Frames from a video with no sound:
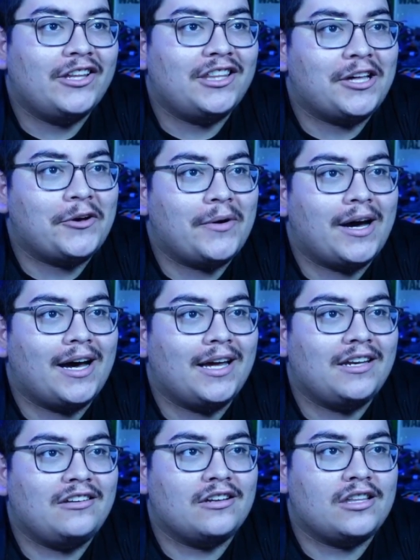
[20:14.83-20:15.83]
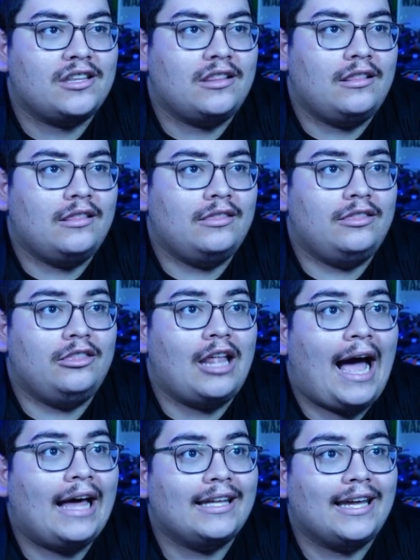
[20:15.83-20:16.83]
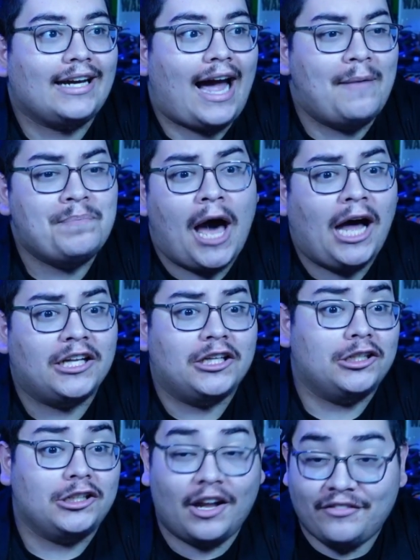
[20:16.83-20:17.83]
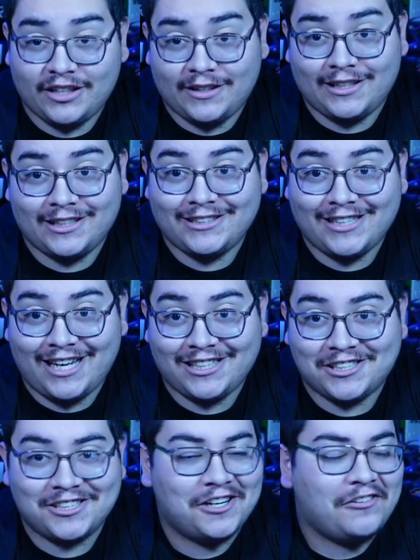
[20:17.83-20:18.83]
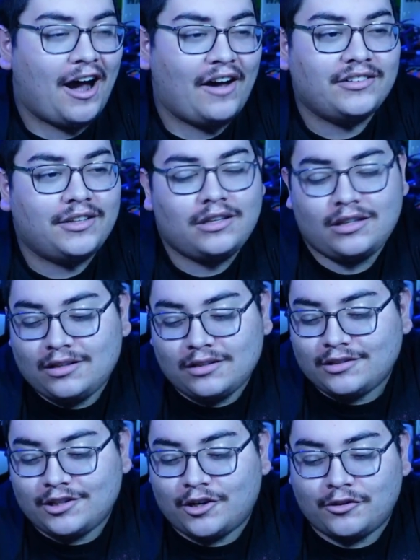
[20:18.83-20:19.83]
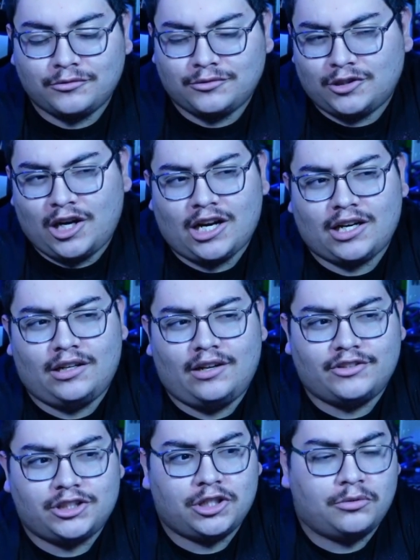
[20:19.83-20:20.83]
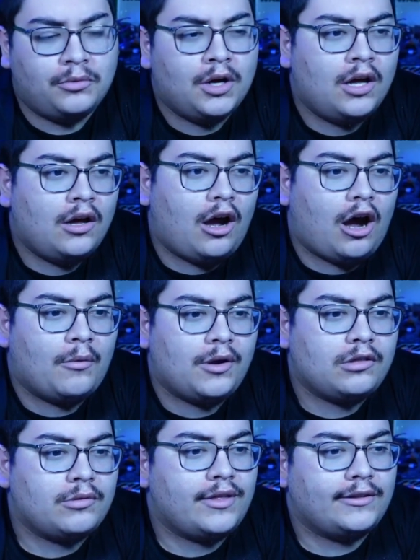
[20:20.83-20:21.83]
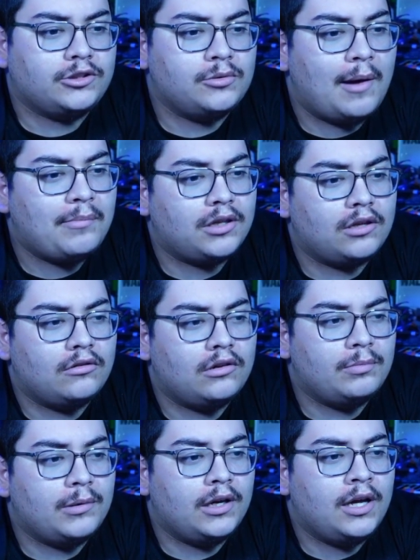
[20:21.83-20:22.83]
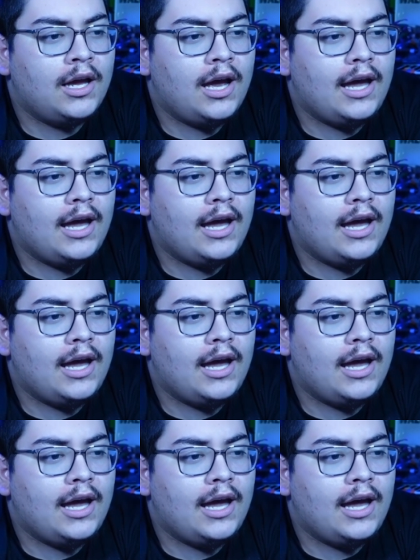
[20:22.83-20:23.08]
So uh, it's just not like I'm not loving it yet, you know. Obviously, you know, you're not gonna love a show always within two episodes, but